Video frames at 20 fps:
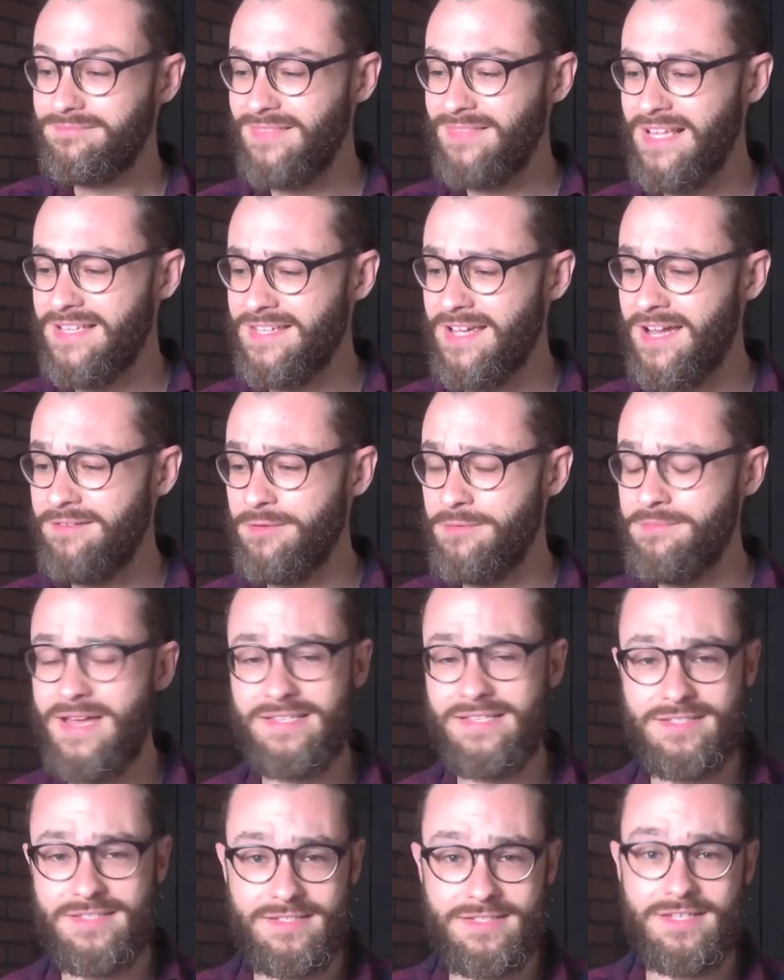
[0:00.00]
it's kind of a
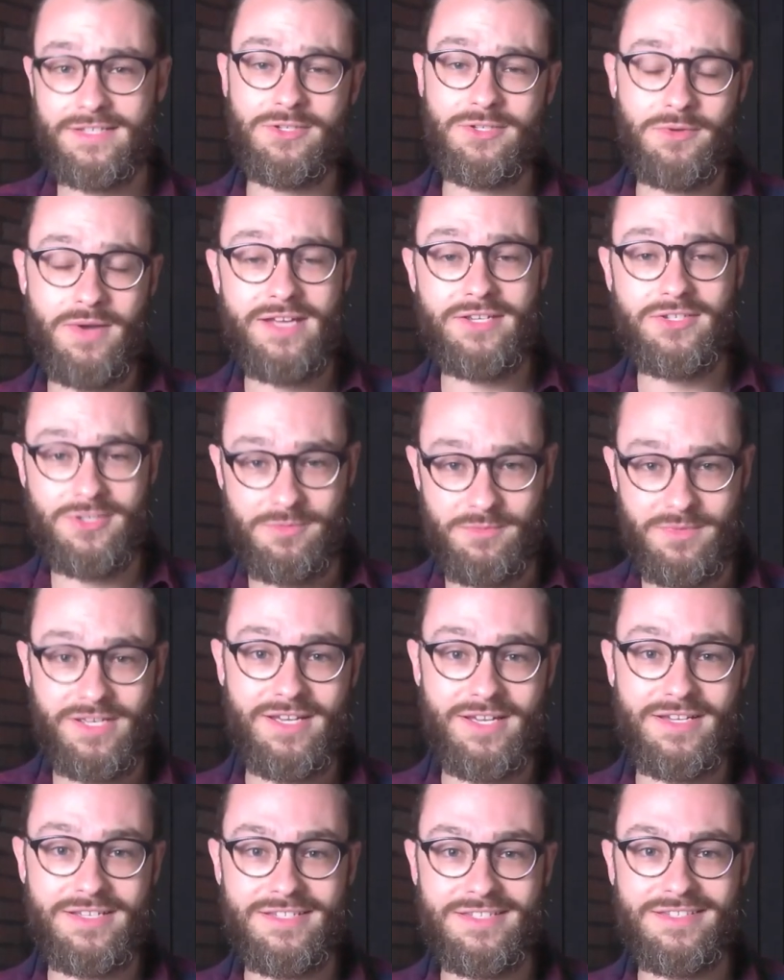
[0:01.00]
messy situation
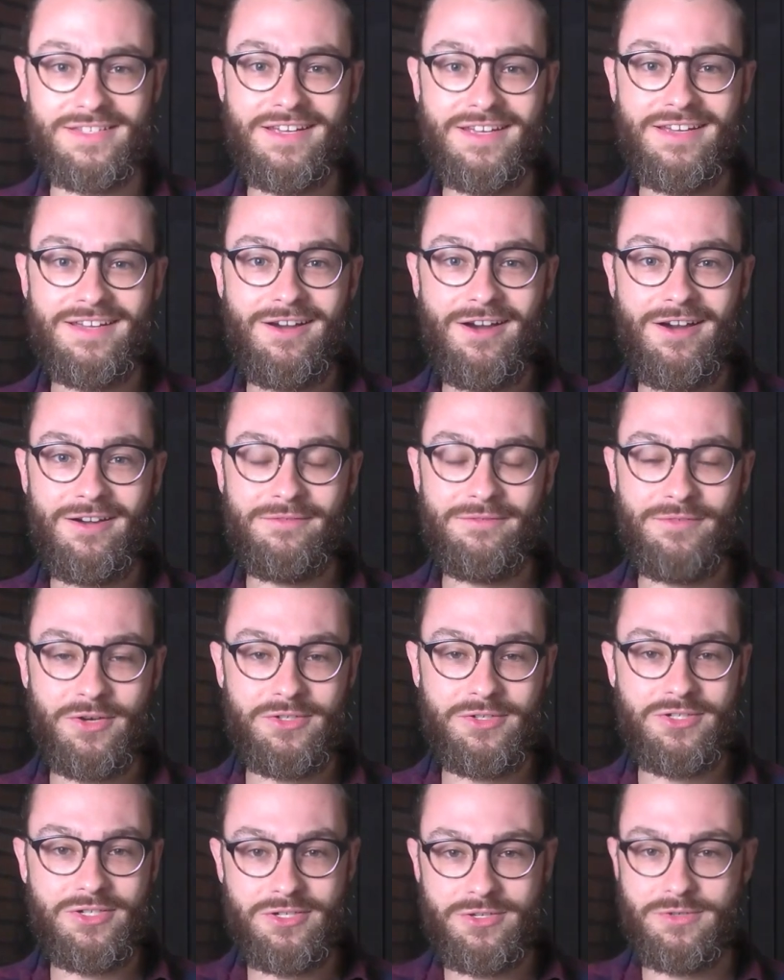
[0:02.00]
because our
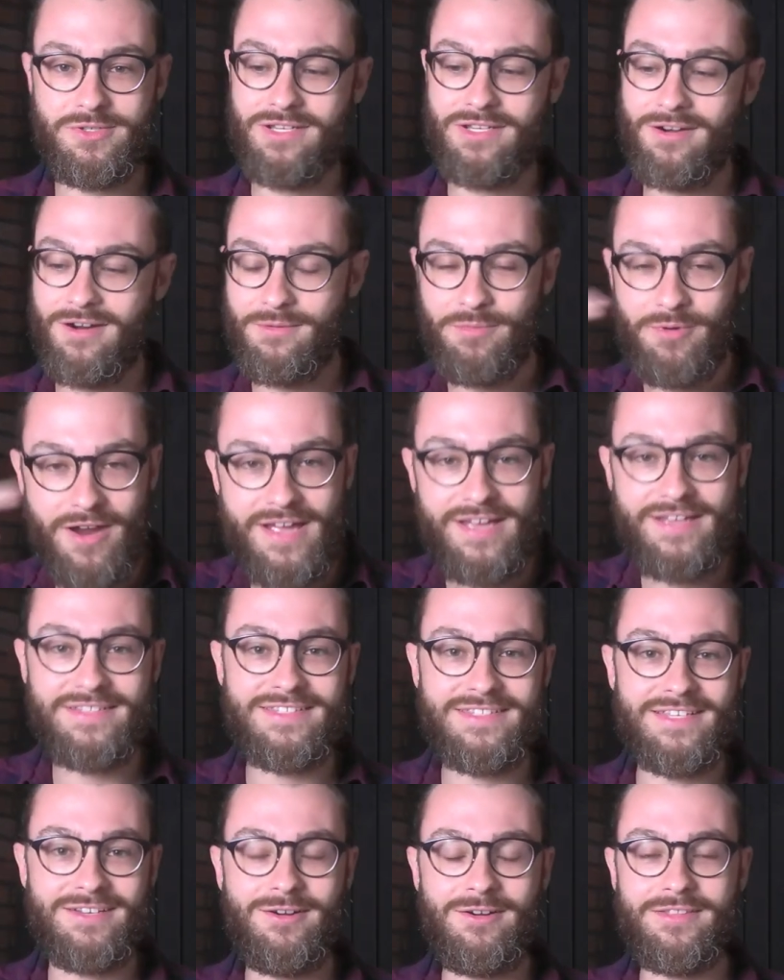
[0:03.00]
virtues and our
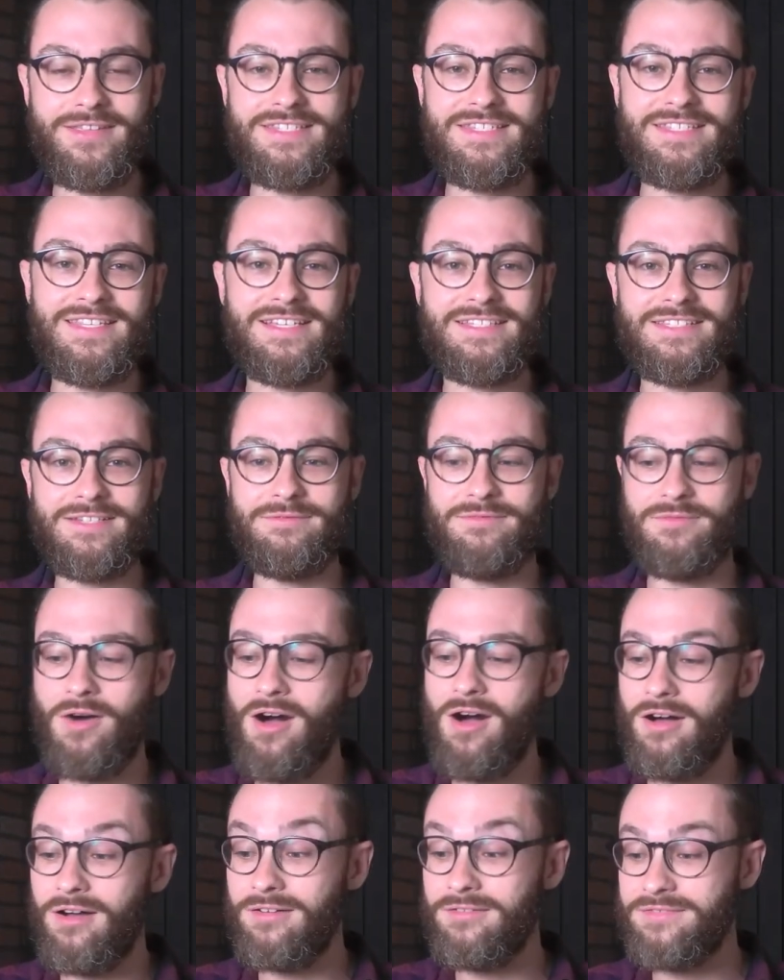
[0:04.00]
brains and all these things
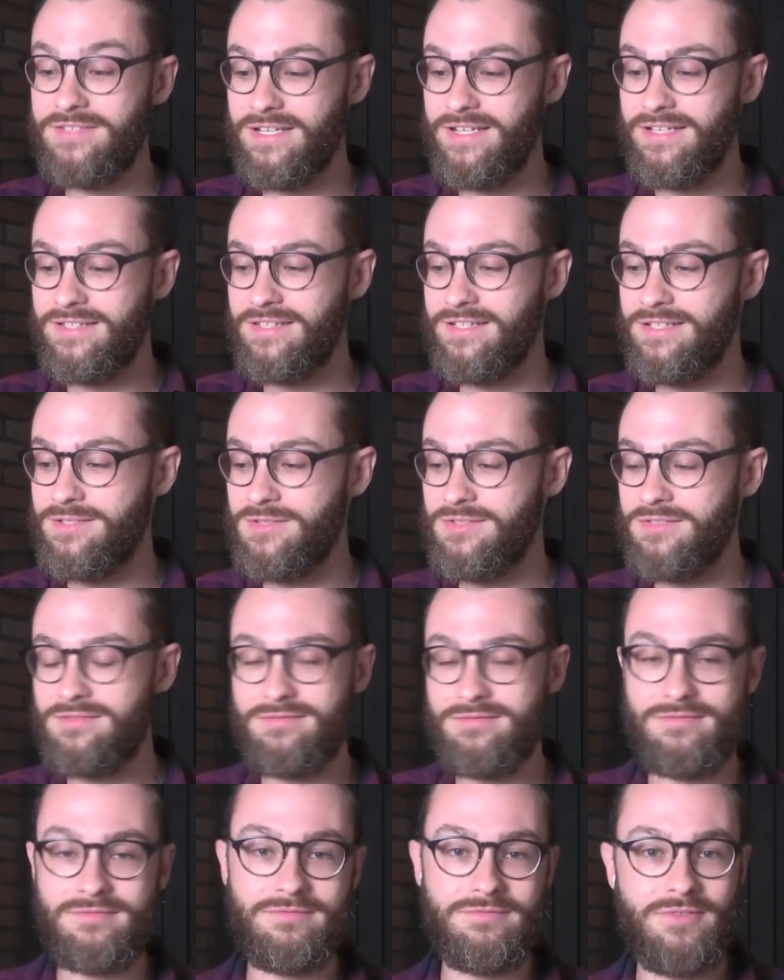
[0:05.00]
evolved in these
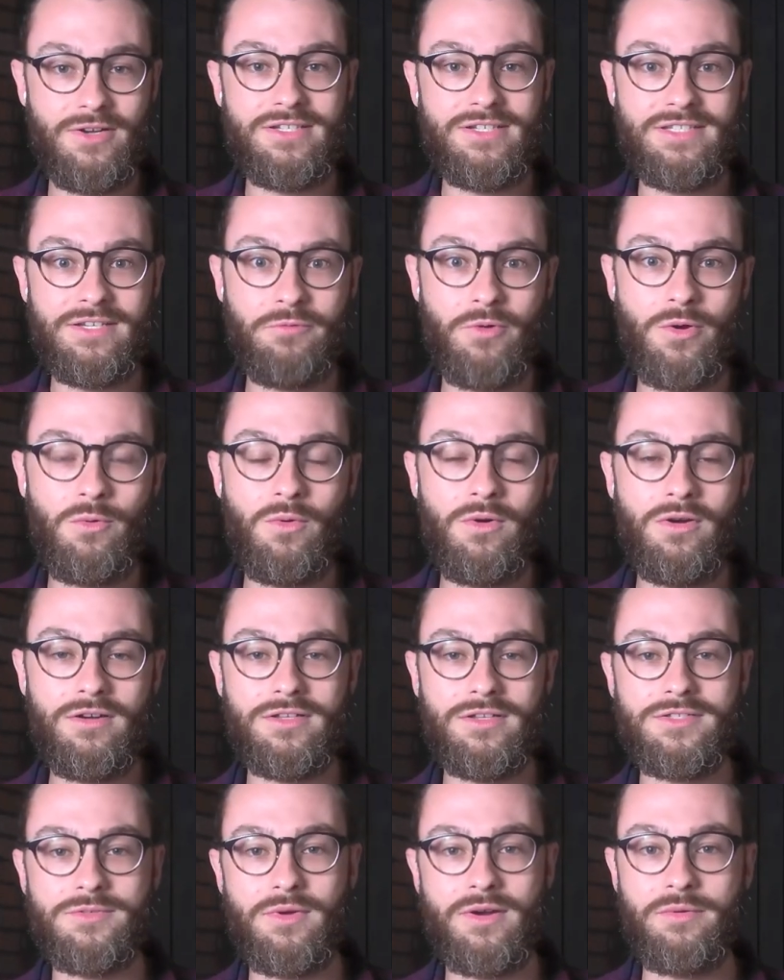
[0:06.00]
very different
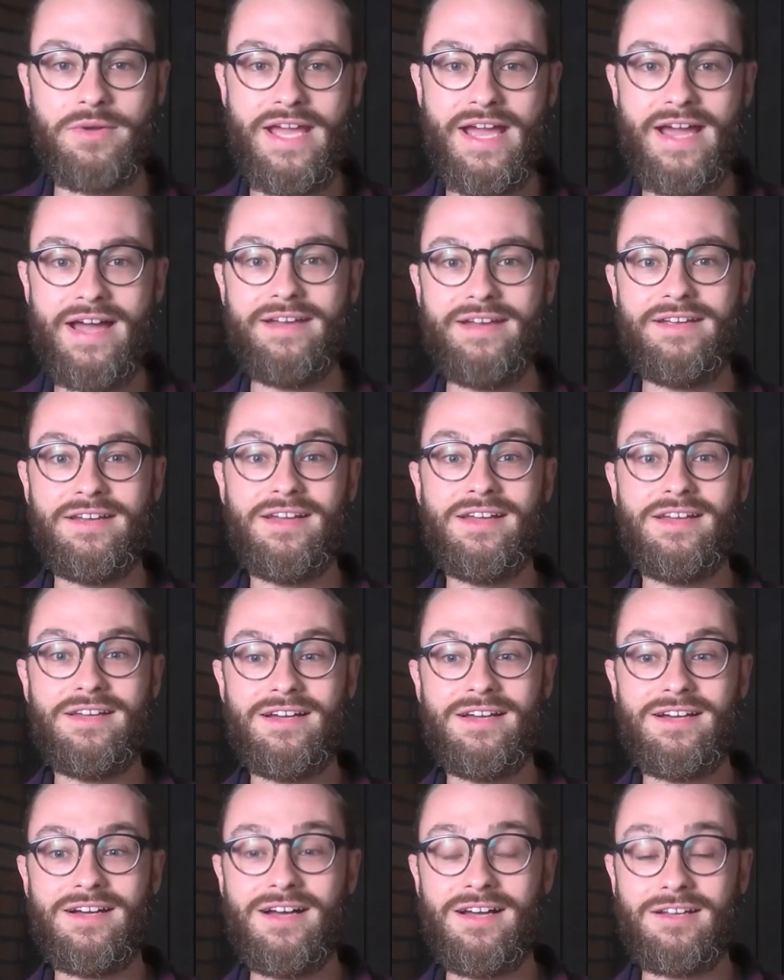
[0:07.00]
worlds where we had
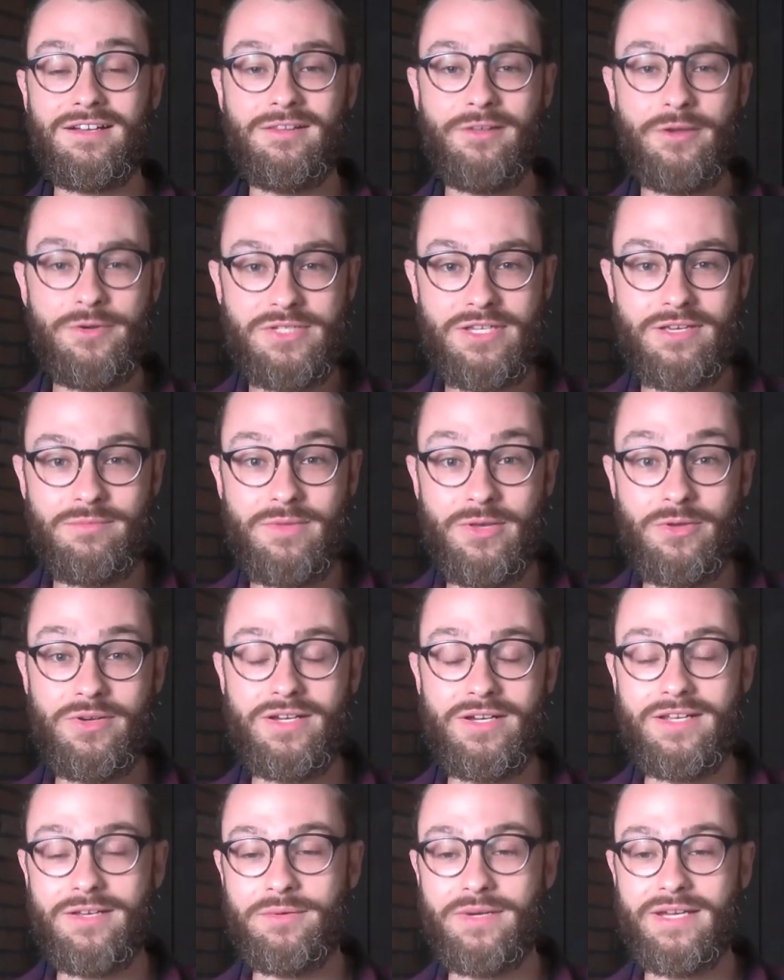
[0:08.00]
uh, close
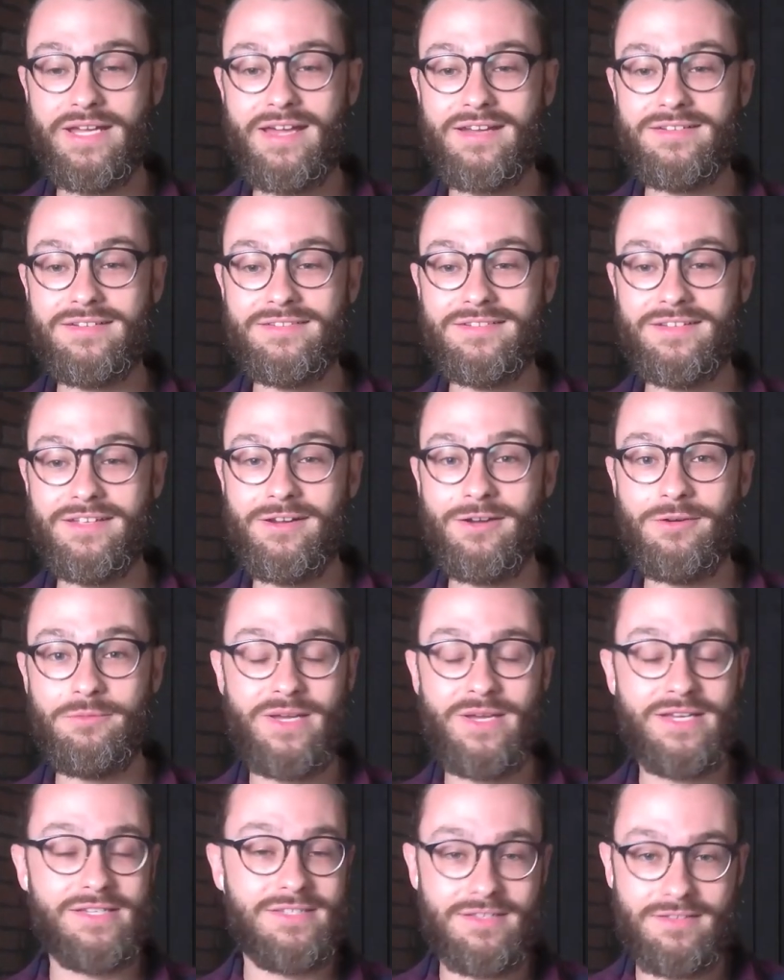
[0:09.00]
community. We had, you know,
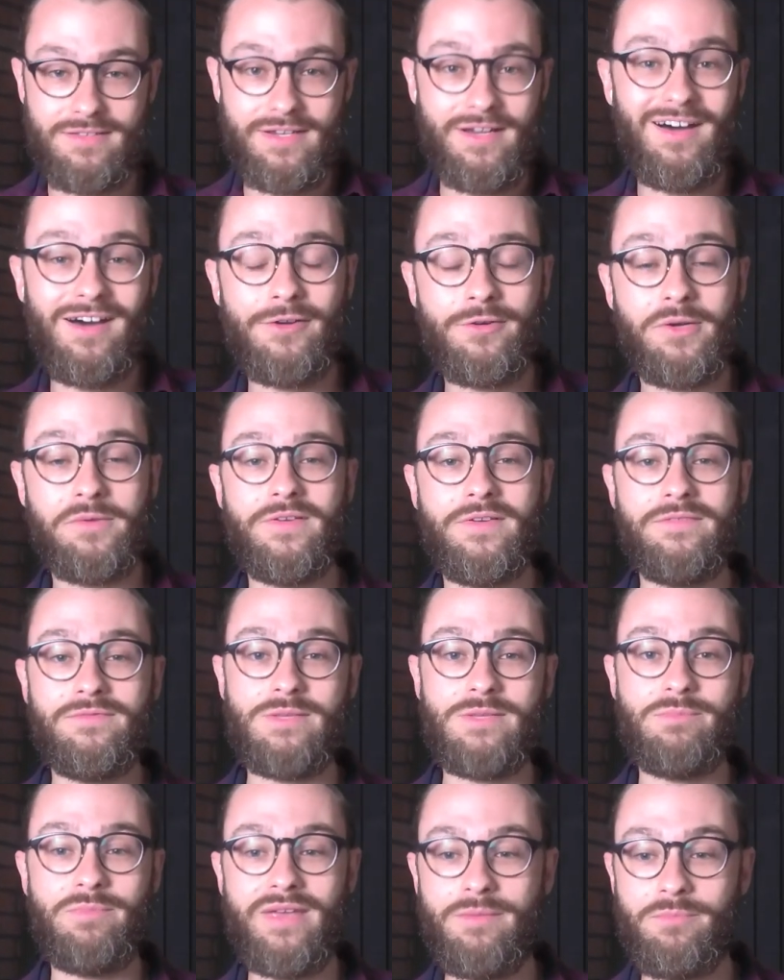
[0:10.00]
basically
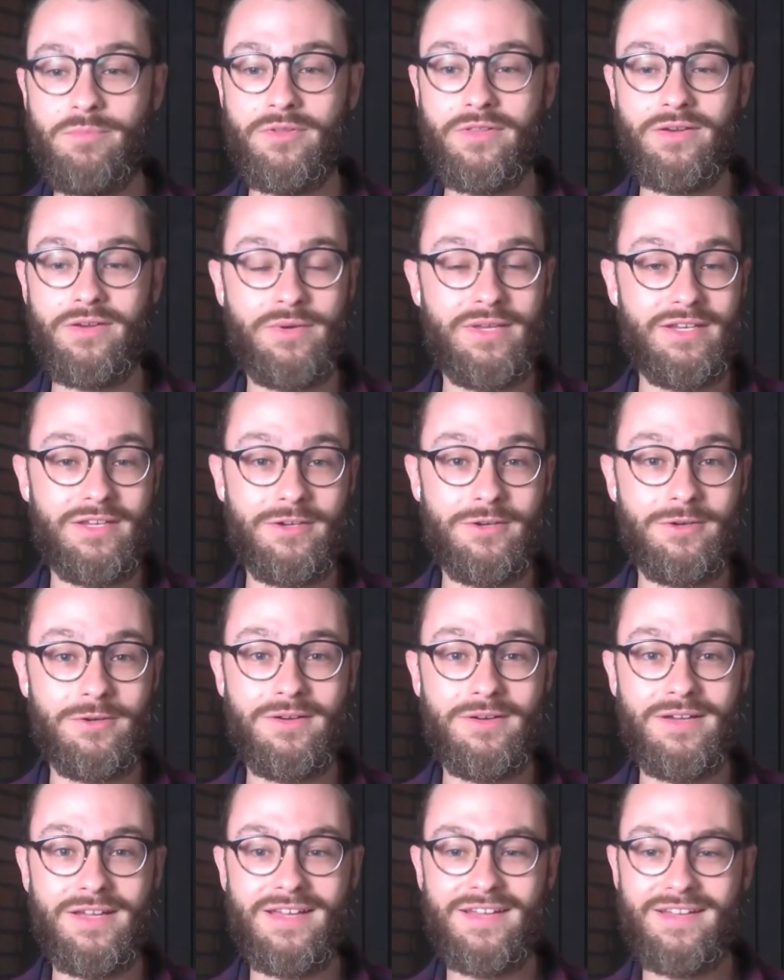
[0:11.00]
150 people that we
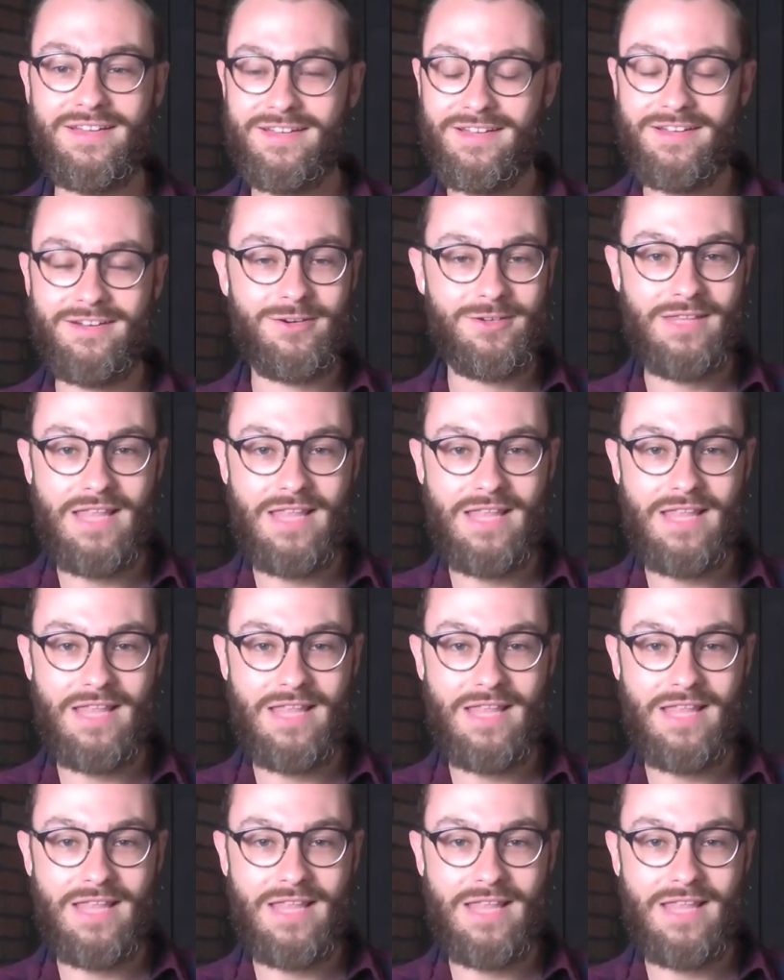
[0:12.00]
knew in our